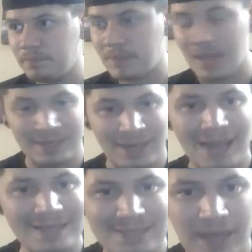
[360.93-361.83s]
at
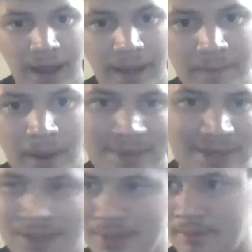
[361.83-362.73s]
nighttime? I mean,
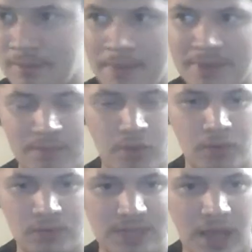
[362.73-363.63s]
and maybe the moon
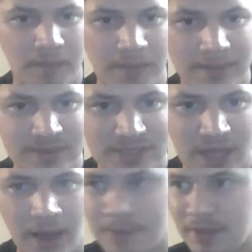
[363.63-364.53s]
was out, maybe it's not, but